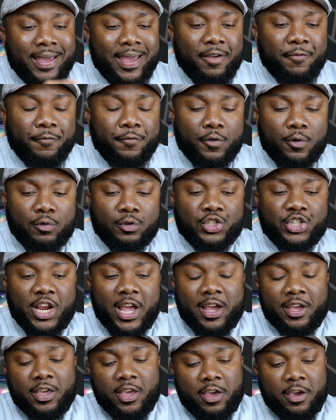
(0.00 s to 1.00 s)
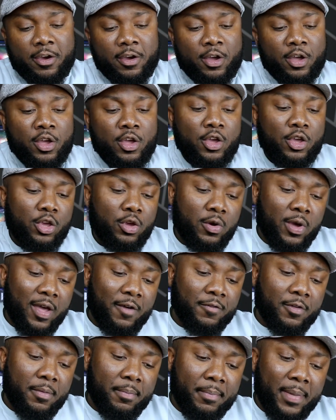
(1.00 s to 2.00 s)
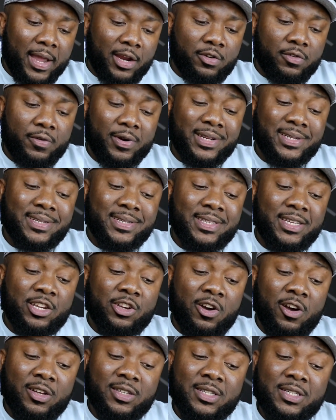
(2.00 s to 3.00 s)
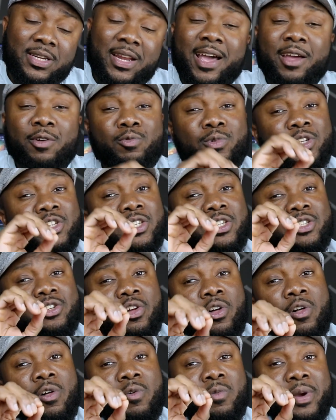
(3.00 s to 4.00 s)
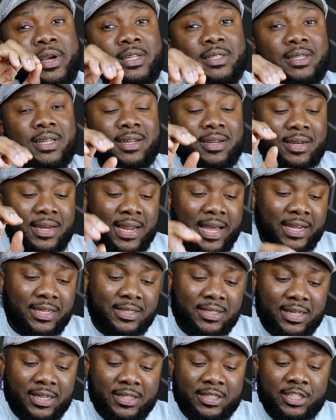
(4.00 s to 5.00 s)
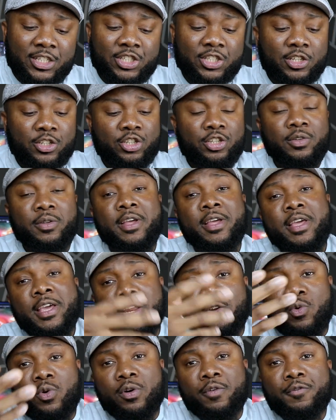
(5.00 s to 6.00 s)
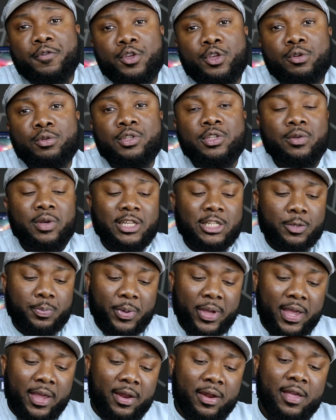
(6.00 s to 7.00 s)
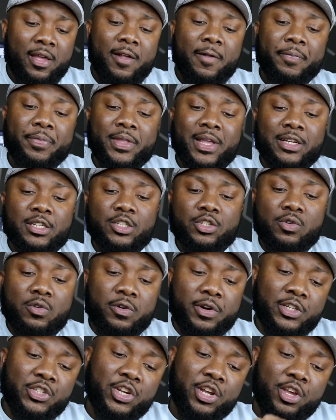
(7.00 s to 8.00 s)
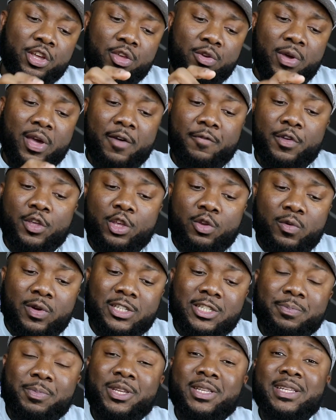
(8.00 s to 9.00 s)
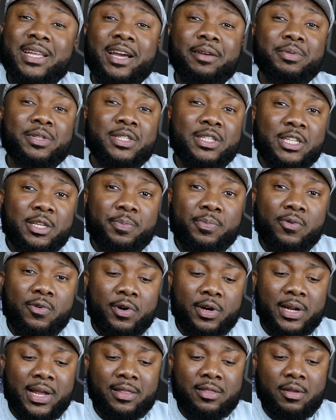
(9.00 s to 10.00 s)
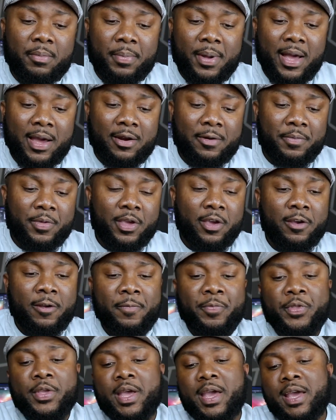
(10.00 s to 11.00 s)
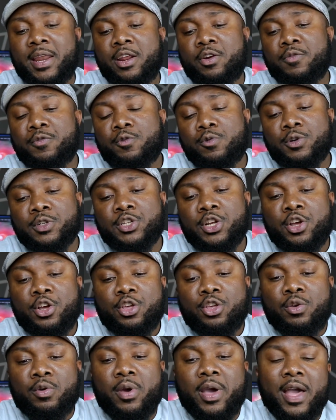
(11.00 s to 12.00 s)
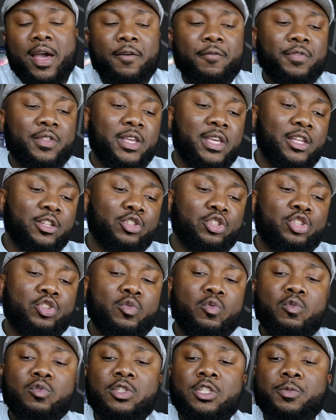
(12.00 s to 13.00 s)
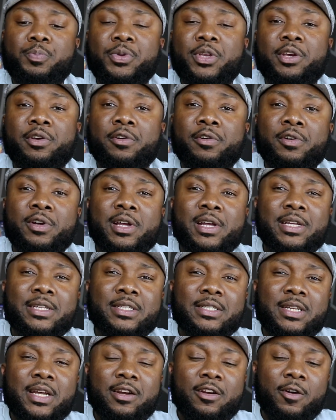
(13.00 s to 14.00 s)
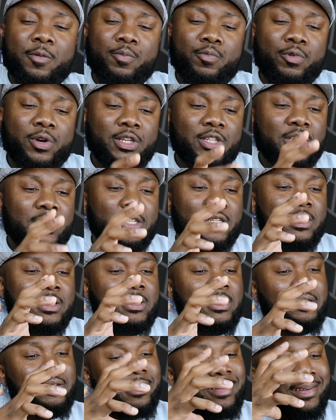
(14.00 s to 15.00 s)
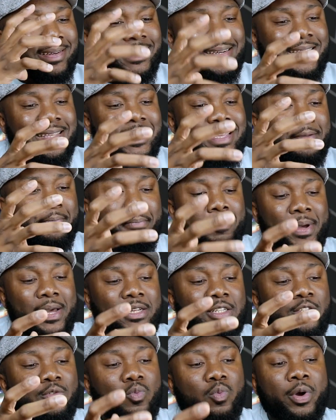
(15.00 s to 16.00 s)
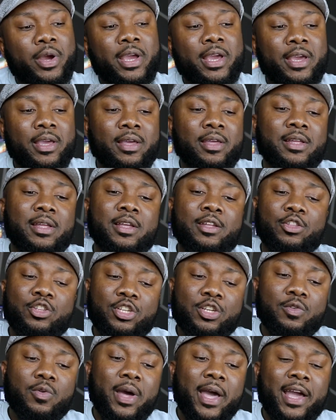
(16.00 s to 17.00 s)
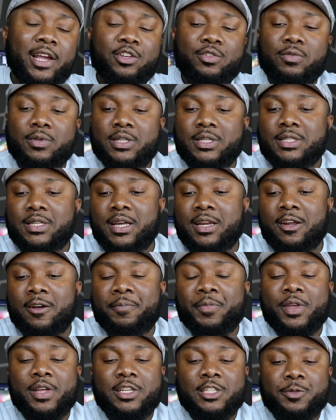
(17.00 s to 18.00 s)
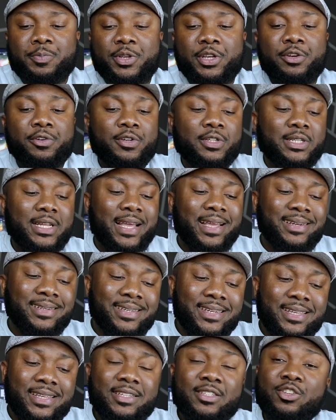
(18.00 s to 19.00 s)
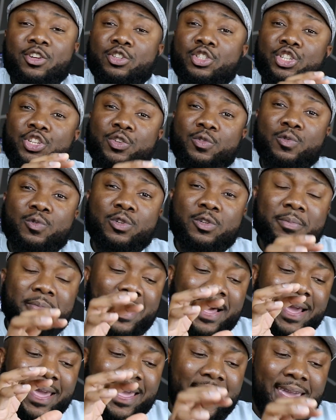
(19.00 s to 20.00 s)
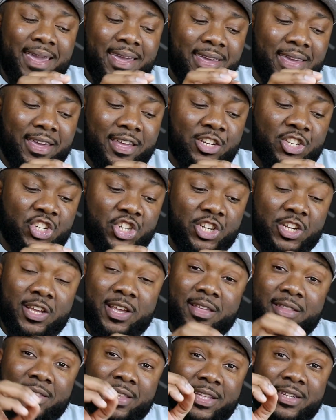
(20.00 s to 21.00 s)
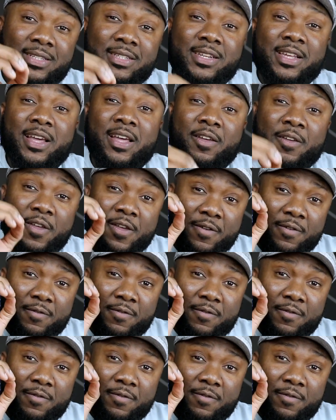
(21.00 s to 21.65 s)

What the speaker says: a headphone jack here. You have a micro SD card slot, which is always a nice addition in order for you to expand that storage. You have a USB Type-C port at the bottom here, and then of course you have the dual speaker setup, which is the best way to actually set up speakers, and these are tuned by AKG and they sound